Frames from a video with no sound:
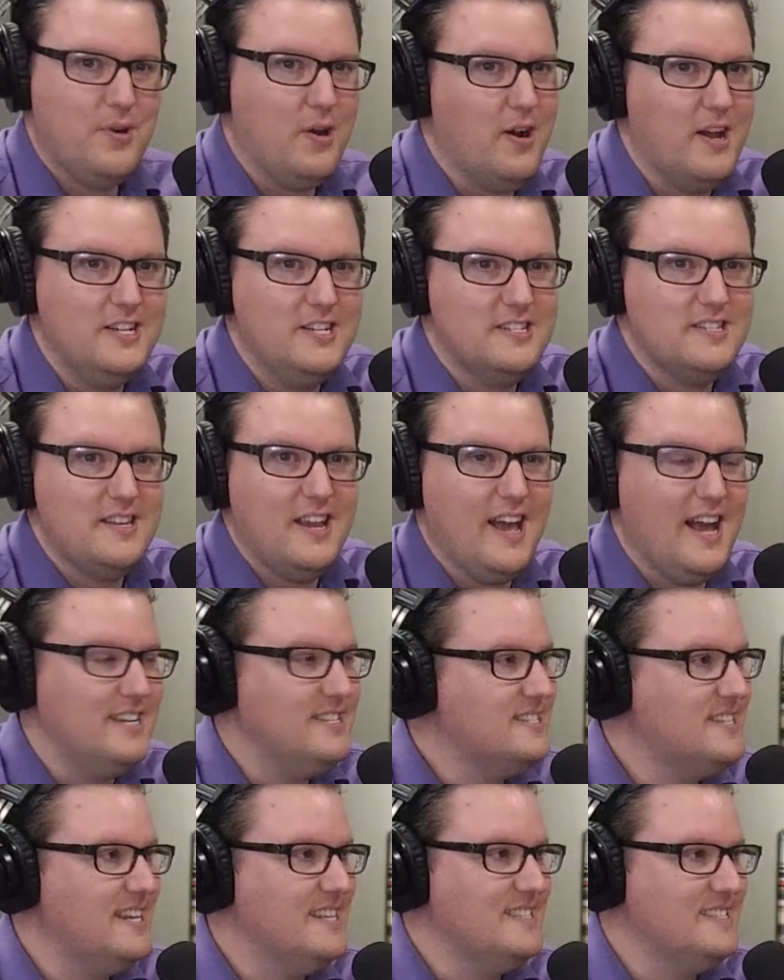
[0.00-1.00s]
Bro, I just
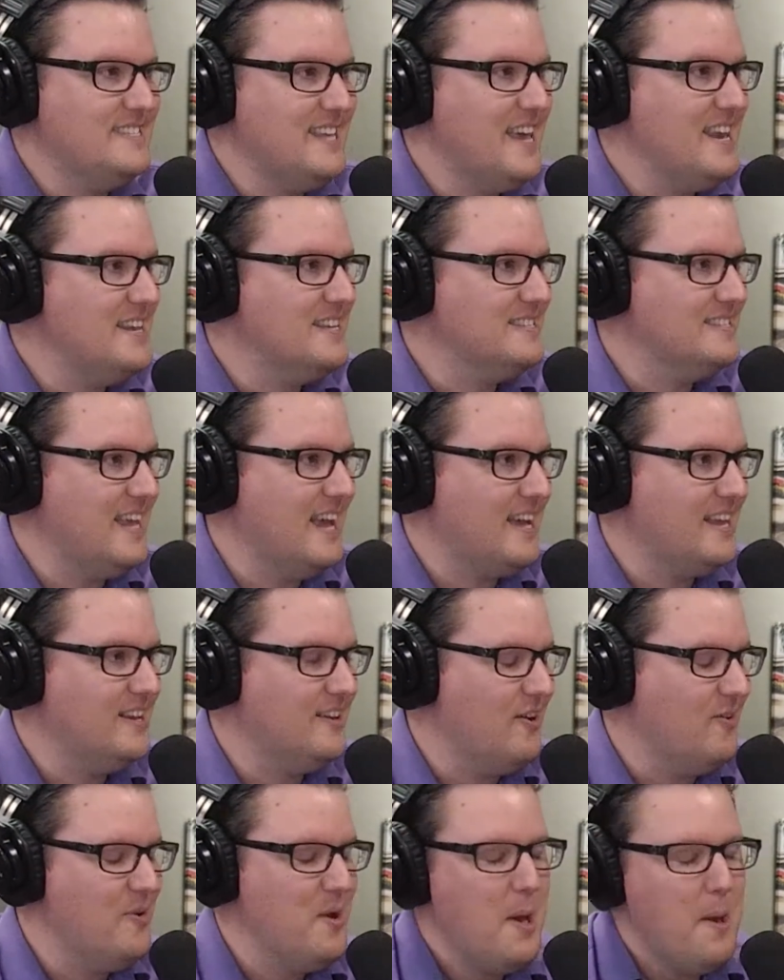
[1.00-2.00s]
I just hit send a
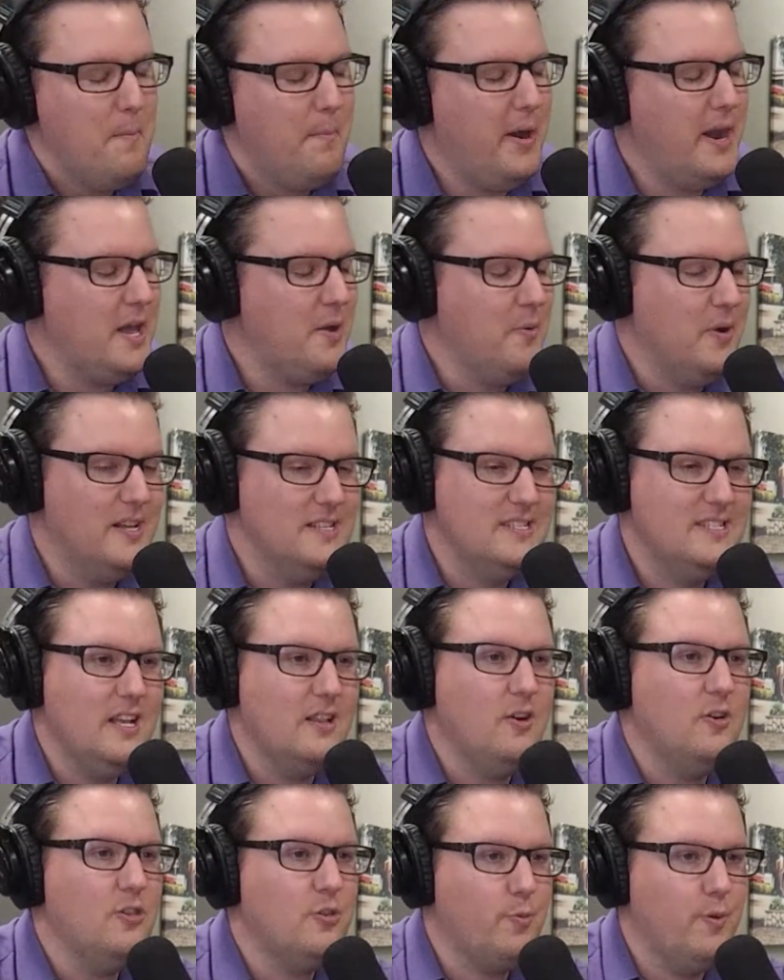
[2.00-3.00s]
second ago. But anyway,
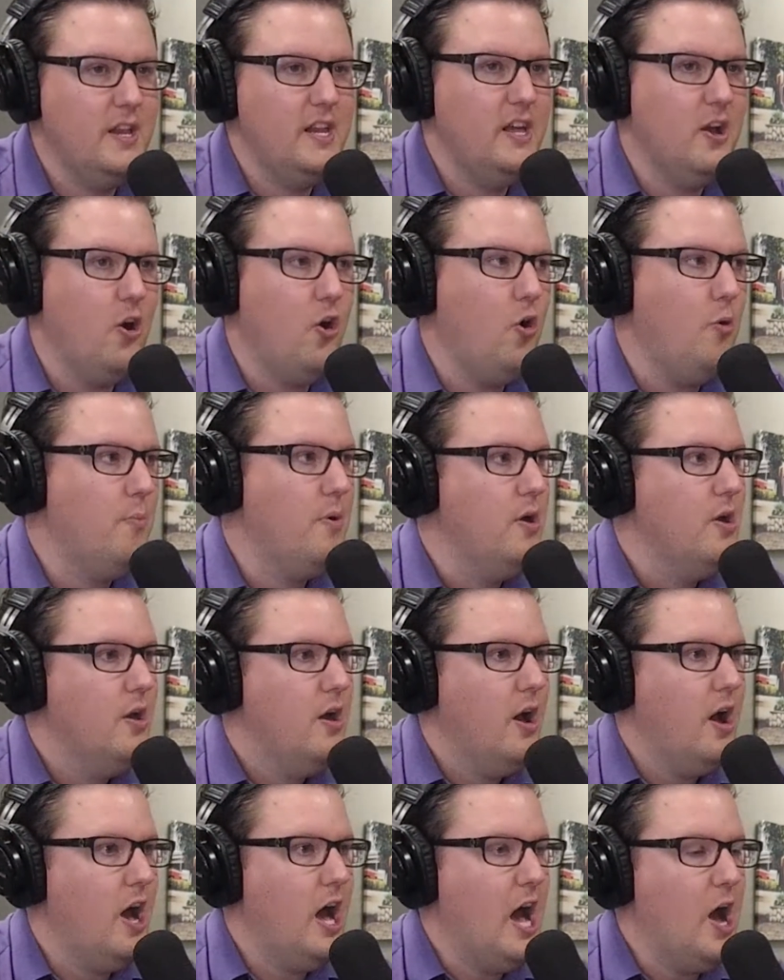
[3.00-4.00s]
Zillow three D Home,
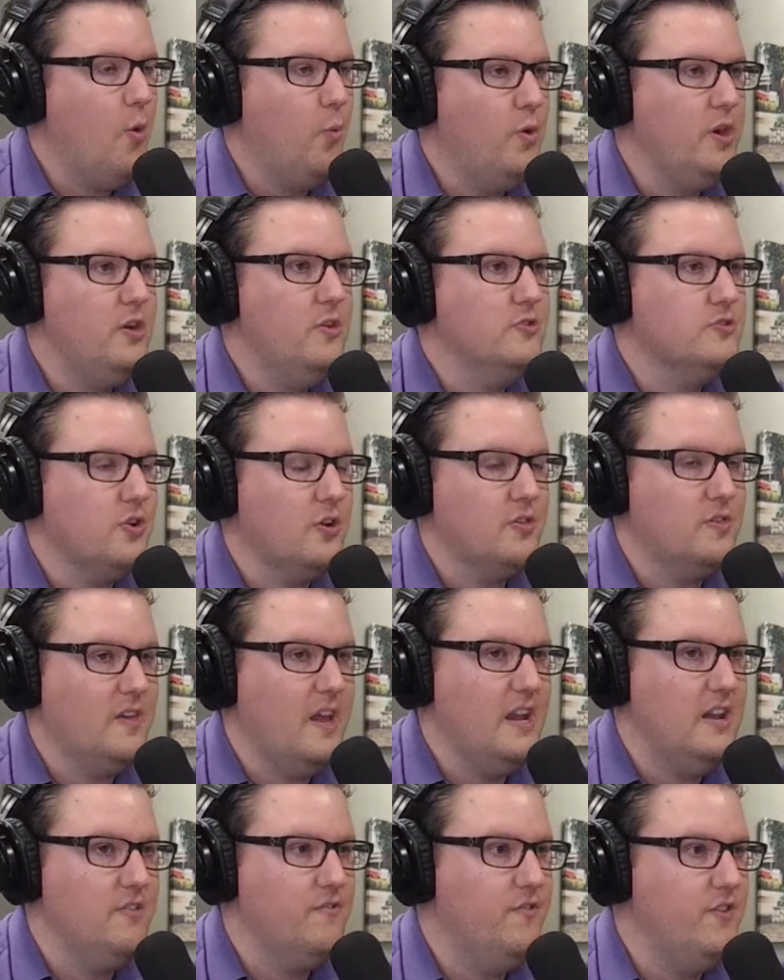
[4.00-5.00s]
uh, we use our
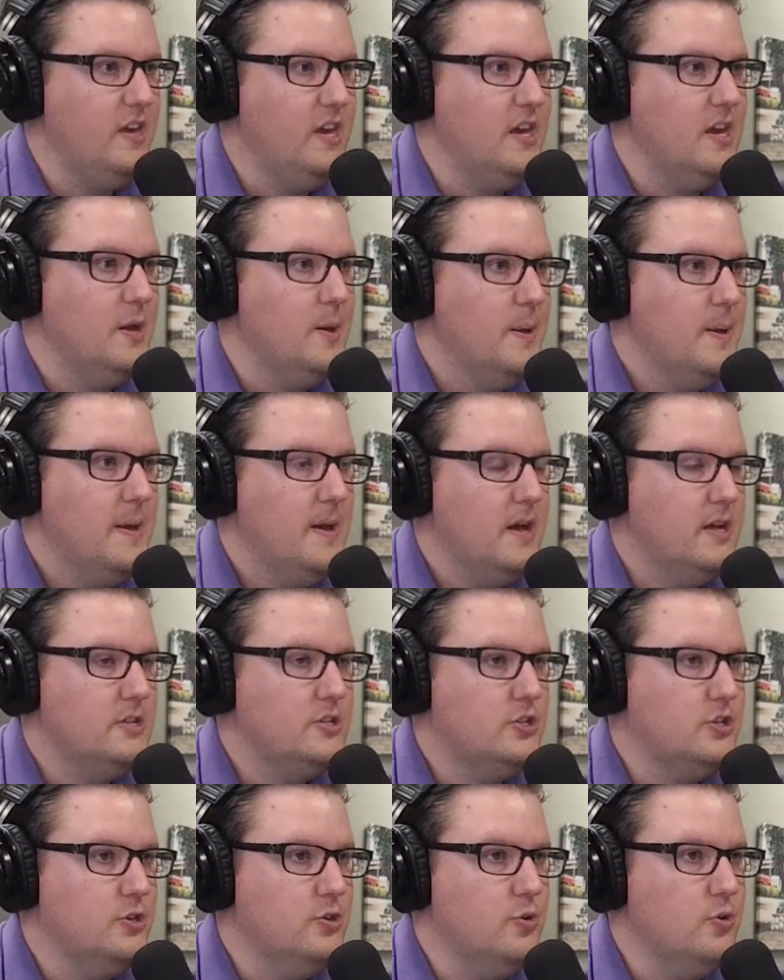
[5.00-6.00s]
Theta V
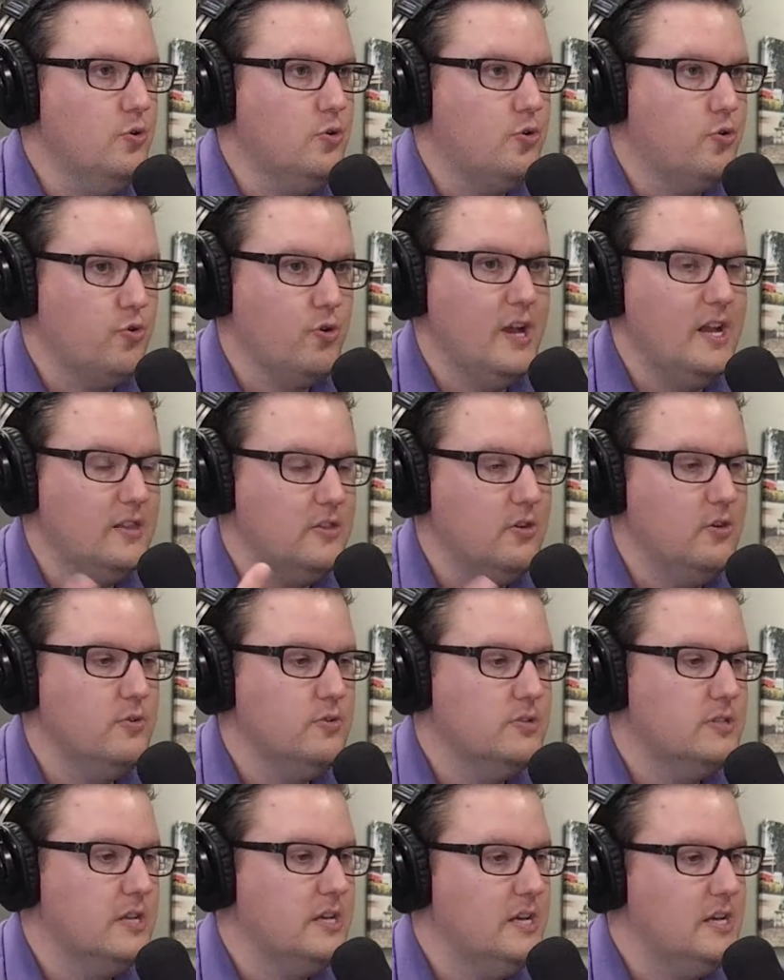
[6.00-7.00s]
to create
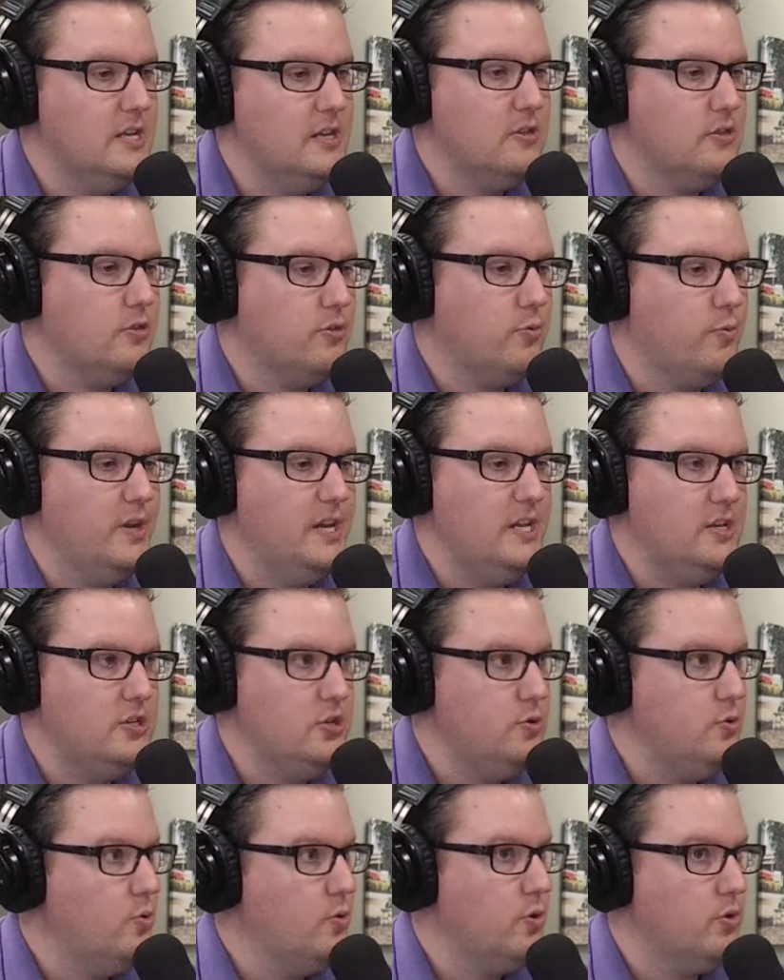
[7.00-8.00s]
those uh, three
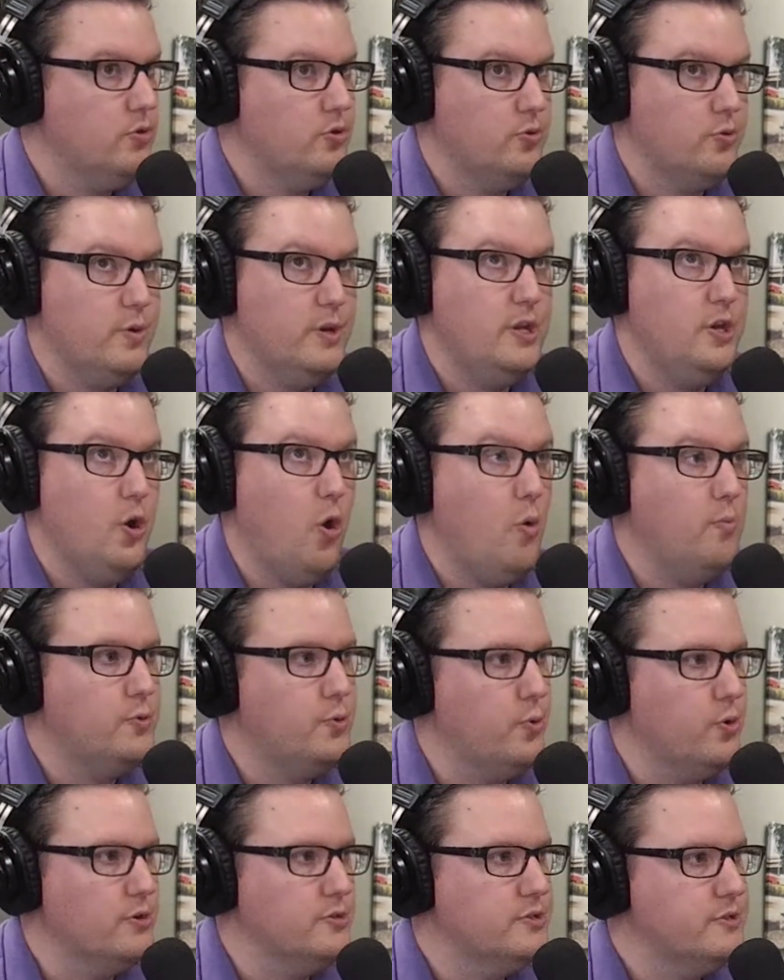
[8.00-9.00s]
D tour, three D
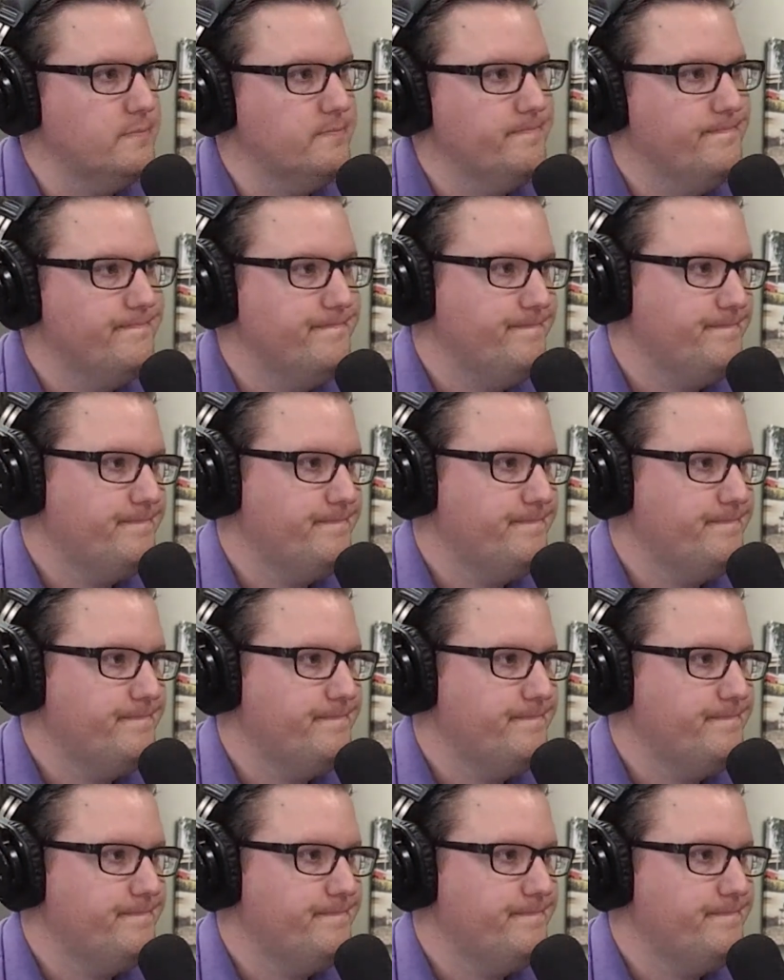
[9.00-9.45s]
home tours.